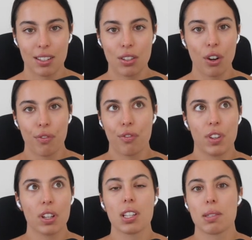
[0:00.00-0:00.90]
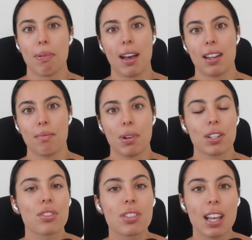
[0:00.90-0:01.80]
You don't feel as bad by
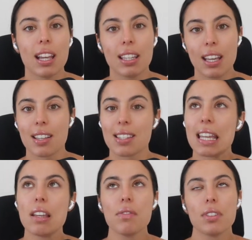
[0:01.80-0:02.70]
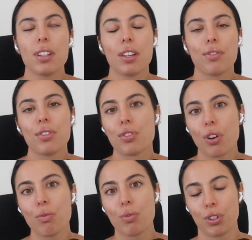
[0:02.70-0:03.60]
just saying yes, even if you
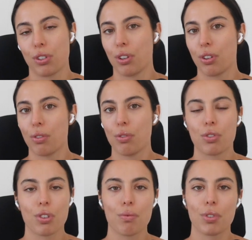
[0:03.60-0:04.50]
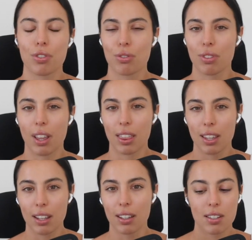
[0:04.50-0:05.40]
don't want to go or don't want to do that
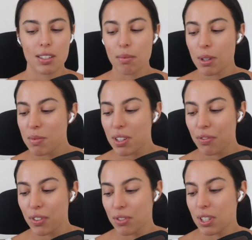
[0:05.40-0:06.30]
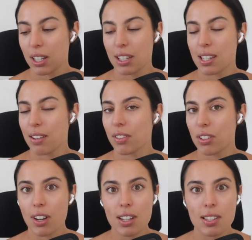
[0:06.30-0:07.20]
thing. Sometimes it feels like it's even
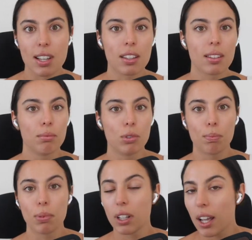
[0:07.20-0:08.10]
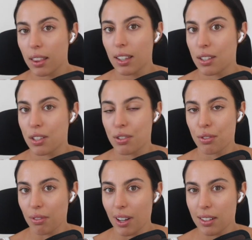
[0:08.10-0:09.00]
nicer, the more polite thing to
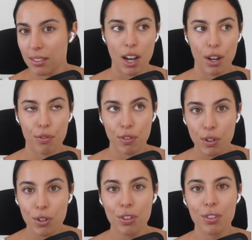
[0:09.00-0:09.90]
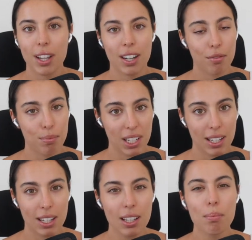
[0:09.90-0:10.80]
do, right? I feel you and I've been
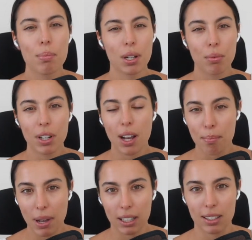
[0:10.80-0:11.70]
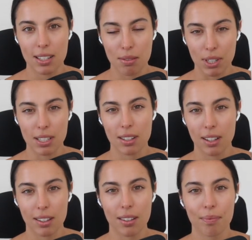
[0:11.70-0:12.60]
here, but I want to unpack this one
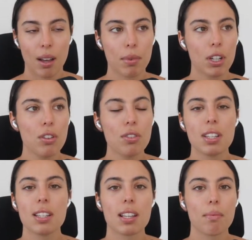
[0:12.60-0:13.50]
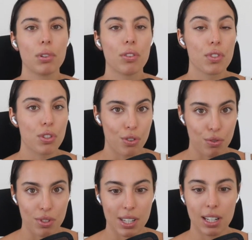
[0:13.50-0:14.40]
together. I'm going to use the example of a
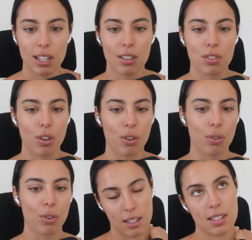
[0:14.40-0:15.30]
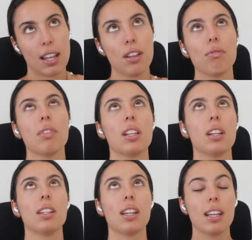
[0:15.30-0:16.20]
social setting. So say you
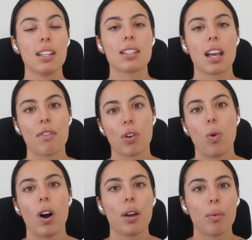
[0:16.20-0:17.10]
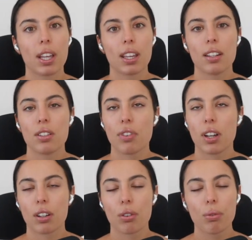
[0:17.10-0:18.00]
really need to have a quiet weekend. You've
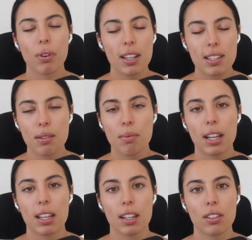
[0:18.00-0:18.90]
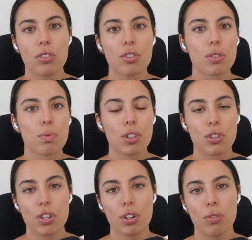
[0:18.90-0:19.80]
had a crazy week and you just want to
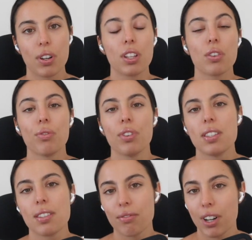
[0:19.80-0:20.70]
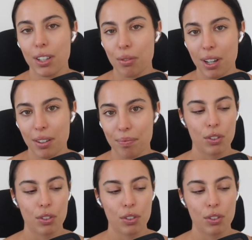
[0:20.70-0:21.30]
chill, and then your friends invite you out.